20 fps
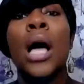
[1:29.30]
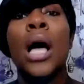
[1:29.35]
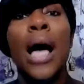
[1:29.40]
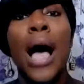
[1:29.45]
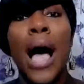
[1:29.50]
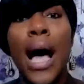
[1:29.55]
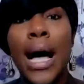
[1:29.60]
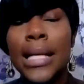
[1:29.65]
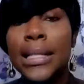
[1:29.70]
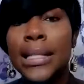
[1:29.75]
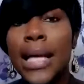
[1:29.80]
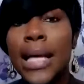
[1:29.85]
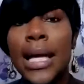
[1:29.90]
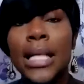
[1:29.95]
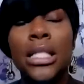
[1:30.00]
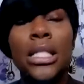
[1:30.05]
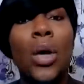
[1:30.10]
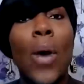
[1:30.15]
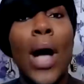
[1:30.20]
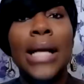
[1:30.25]

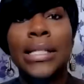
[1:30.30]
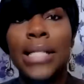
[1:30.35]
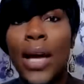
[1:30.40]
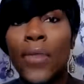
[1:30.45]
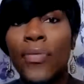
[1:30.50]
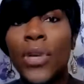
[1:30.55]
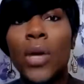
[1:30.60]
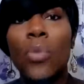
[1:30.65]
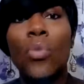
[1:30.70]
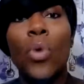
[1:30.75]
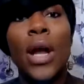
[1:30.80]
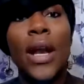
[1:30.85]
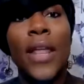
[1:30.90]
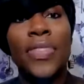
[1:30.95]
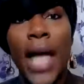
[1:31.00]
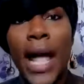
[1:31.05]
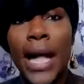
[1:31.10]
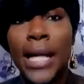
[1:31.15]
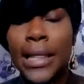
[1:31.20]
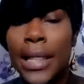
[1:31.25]
content, so I definitely want to
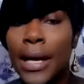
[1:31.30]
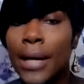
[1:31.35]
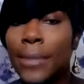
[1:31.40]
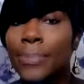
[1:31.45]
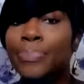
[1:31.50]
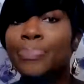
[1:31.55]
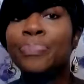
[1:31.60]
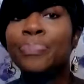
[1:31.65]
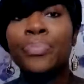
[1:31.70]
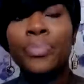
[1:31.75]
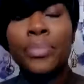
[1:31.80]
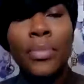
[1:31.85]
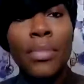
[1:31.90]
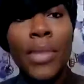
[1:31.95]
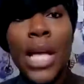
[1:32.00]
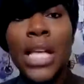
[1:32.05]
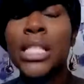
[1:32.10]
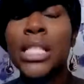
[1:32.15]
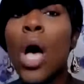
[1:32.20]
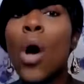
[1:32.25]
thank them.
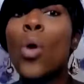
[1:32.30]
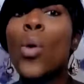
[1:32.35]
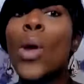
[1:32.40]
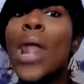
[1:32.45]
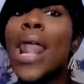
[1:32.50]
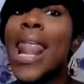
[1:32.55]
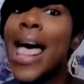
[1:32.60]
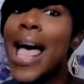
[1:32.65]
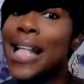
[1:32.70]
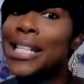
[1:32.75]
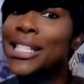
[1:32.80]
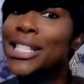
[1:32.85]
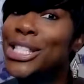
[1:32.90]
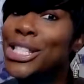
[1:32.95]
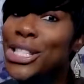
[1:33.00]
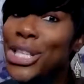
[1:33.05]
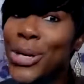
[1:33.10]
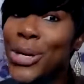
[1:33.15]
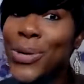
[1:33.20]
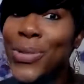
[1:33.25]
So let's
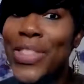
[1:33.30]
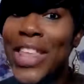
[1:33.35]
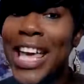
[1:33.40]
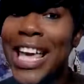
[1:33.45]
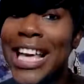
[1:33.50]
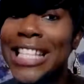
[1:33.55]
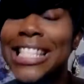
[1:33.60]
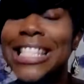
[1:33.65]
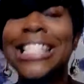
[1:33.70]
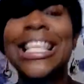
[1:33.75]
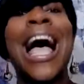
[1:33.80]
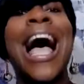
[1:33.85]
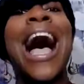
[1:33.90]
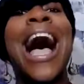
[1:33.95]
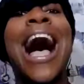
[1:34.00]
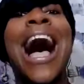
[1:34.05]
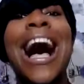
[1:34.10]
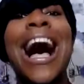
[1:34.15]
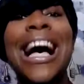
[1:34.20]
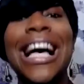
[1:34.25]
do this.
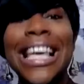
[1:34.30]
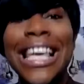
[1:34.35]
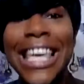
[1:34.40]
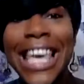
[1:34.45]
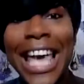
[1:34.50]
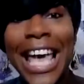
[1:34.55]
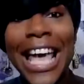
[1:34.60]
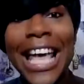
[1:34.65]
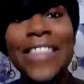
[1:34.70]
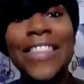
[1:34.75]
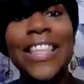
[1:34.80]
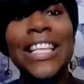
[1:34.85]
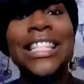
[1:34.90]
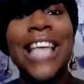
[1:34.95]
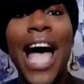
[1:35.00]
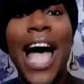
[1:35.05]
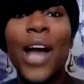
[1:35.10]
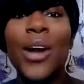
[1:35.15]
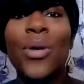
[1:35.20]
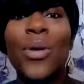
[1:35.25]
Again, the
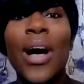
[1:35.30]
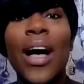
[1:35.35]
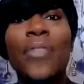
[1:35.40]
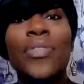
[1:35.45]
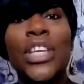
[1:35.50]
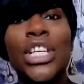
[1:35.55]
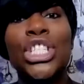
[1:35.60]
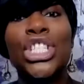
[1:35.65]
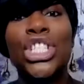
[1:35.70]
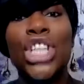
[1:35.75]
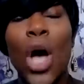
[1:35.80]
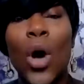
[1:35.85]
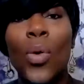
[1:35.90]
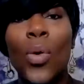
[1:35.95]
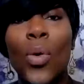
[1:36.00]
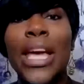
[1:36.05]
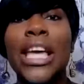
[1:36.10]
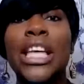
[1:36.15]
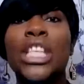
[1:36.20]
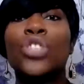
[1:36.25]
title of this show
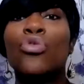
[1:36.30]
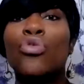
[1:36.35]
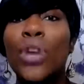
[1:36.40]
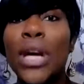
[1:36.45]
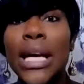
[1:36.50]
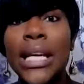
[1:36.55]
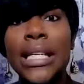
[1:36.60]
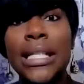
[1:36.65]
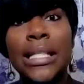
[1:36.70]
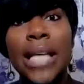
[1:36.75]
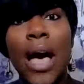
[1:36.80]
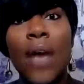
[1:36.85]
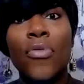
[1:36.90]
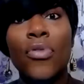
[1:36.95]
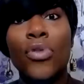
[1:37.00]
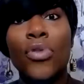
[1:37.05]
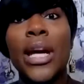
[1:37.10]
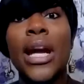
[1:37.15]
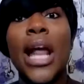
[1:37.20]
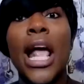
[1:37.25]
is
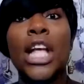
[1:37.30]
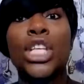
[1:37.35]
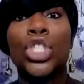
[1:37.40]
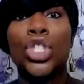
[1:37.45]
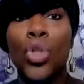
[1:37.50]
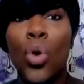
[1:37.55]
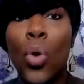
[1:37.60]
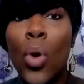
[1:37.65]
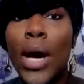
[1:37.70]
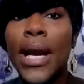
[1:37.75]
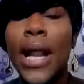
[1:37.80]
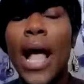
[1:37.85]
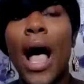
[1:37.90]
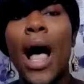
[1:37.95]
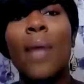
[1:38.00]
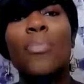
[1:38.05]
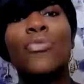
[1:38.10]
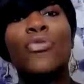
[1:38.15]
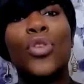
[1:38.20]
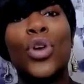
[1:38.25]
Rediscovering and Showing
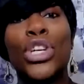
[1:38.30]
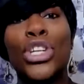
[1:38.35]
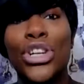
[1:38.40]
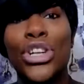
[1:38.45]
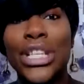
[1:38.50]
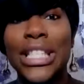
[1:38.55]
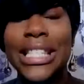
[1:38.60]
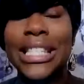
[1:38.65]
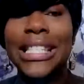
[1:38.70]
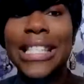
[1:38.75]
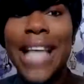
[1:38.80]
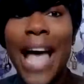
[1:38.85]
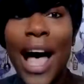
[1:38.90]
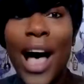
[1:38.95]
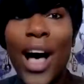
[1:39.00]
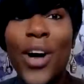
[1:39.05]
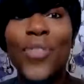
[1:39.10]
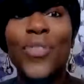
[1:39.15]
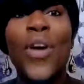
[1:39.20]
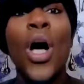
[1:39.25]
Up for
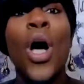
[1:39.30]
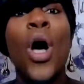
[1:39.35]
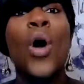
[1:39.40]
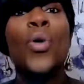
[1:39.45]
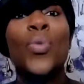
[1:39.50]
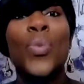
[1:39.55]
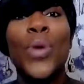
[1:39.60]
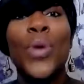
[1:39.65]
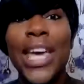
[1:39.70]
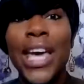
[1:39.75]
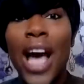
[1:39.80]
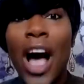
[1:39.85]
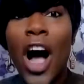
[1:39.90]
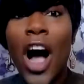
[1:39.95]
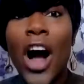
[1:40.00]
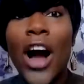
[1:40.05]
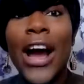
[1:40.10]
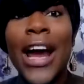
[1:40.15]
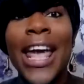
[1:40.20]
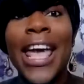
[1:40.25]
Yourself. We
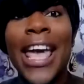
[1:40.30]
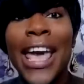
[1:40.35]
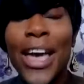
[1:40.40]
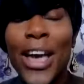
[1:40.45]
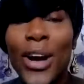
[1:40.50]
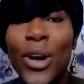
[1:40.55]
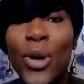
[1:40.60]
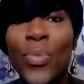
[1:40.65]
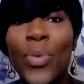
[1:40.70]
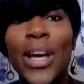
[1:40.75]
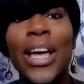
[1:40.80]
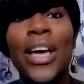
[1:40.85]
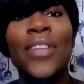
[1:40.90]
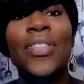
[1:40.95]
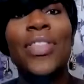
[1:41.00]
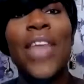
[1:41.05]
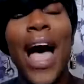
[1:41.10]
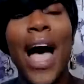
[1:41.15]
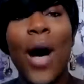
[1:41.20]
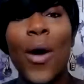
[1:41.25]
are here
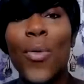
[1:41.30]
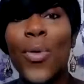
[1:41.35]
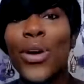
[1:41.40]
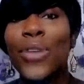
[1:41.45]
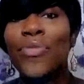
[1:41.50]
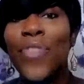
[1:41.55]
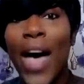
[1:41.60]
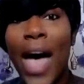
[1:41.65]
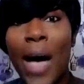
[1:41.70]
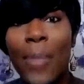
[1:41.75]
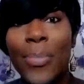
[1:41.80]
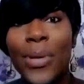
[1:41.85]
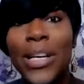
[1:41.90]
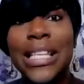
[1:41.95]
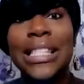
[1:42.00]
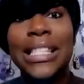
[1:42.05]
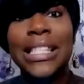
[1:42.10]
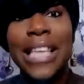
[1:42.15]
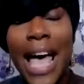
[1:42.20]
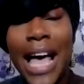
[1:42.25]
with our
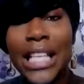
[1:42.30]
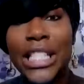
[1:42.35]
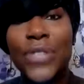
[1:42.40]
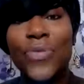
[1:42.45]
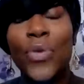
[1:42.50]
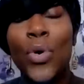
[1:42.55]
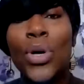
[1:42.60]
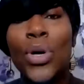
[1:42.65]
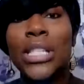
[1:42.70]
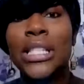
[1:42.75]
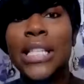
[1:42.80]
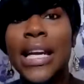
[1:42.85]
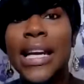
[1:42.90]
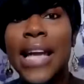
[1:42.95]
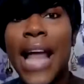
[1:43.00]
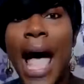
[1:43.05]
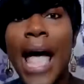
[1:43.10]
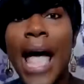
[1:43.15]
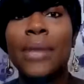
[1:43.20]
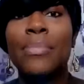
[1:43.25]
fabulous guest for
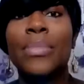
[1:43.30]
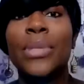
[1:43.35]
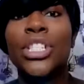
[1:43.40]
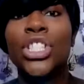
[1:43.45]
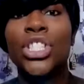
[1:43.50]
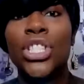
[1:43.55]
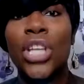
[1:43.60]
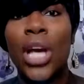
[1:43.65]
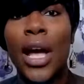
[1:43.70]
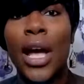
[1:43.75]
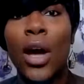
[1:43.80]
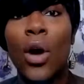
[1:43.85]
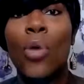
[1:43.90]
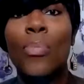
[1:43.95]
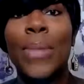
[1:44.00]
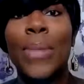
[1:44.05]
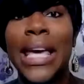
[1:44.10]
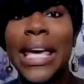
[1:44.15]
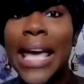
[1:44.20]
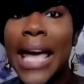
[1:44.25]
tonight, Michelle
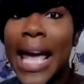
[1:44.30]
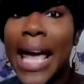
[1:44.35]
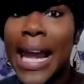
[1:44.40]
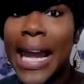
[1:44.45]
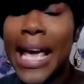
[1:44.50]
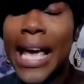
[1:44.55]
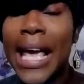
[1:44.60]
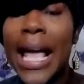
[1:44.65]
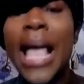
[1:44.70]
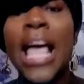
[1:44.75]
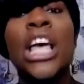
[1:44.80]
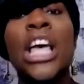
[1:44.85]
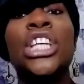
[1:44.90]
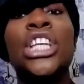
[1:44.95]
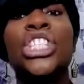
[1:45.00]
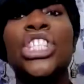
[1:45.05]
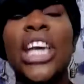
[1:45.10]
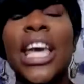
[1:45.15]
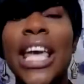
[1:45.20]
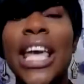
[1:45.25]
McKinney.
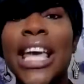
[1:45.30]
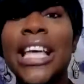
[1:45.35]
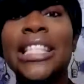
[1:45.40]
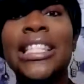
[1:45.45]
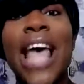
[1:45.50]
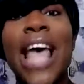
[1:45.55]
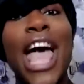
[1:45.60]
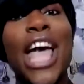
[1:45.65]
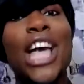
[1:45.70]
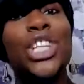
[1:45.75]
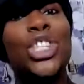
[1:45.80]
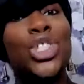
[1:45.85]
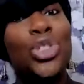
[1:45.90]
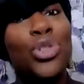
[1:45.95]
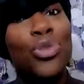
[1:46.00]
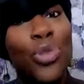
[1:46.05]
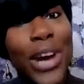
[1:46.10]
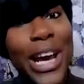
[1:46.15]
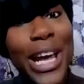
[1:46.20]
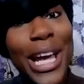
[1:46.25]
She is a
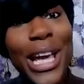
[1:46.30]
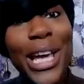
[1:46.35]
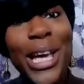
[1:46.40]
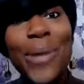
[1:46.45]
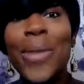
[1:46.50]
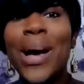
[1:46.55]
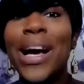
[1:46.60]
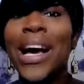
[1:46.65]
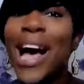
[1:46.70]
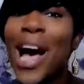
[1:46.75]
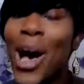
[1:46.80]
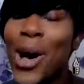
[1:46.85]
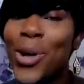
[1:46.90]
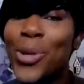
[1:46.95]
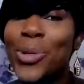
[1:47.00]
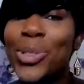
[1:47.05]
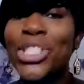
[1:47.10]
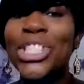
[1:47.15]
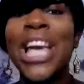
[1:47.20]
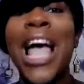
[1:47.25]
dream
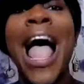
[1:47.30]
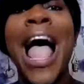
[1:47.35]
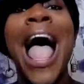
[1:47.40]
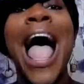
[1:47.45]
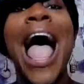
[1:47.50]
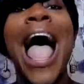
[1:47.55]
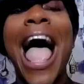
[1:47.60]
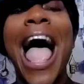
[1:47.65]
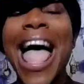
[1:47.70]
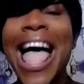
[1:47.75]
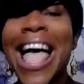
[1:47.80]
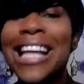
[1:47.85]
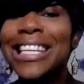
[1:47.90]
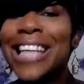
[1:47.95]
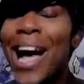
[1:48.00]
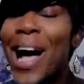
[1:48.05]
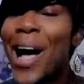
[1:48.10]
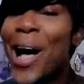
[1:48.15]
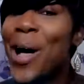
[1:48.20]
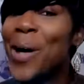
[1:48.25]
coach.
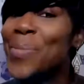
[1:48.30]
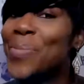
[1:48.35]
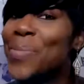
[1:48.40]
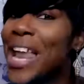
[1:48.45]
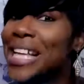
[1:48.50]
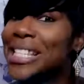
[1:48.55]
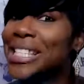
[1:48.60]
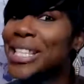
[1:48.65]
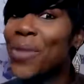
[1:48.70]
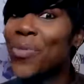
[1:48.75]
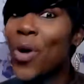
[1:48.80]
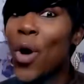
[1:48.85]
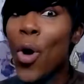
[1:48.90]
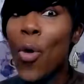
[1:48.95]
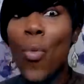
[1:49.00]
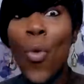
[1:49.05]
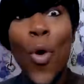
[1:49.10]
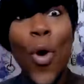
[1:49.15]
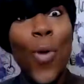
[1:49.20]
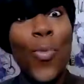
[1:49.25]
And let's give her
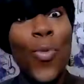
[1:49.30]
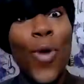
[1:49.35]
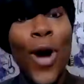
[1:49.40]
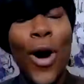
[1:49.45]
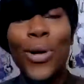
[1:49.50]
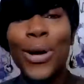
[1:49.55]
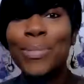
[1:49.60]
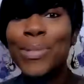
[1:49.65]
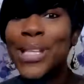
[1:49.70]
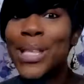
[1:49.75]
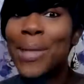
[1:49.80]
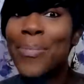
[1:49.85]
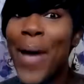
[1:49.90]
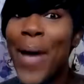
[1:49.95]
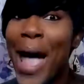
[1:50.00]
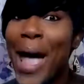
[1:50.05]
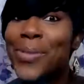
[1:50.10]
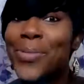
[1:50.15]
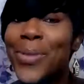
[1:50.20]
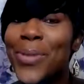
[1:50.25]
a warm welcome to The
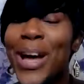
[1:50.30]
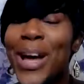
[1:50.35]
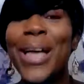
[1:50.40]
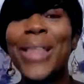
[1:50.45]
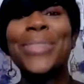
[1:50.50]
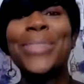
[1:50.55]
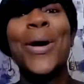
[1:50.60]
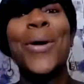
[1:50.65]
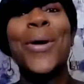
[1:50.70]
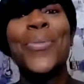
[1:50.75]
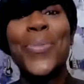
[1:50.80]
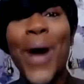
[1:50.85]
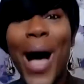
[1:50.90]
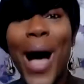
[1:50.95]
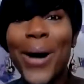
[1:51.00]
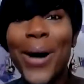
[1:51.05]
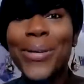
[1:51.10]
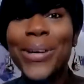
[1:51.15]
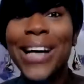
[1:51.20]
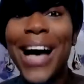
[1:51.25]
Bandwidth.
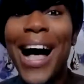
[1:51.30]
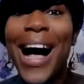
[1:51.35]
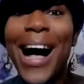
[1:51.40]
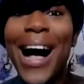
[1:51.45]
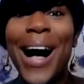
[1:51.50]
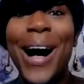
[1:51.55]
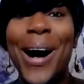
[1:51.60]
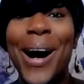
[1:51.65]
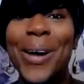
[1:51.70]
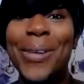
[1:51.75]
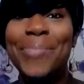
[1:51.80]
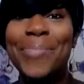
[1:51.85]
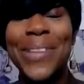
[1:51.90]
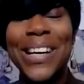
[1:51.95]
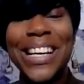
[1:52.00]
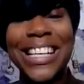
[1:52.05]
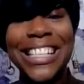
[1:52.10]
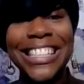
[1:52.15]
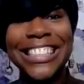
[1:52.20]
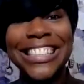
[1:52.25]
Welcome.